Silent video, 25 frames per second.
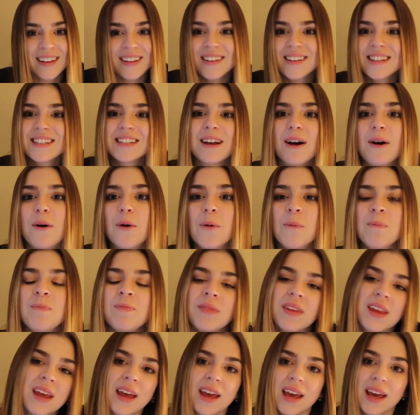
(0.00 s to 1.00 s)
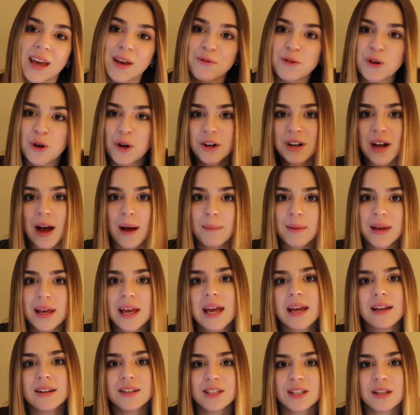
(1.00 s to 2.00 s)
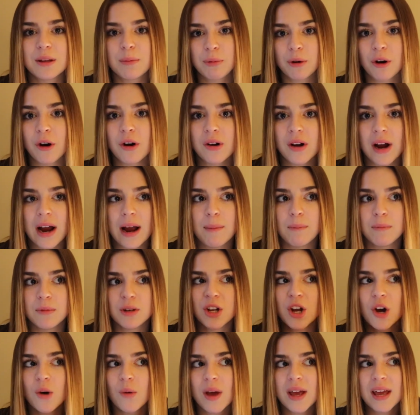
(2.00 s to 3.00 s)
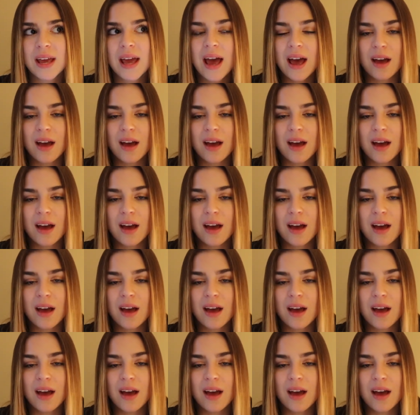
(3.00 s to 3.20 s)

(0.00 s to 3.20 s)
So if you're coming into the program knowing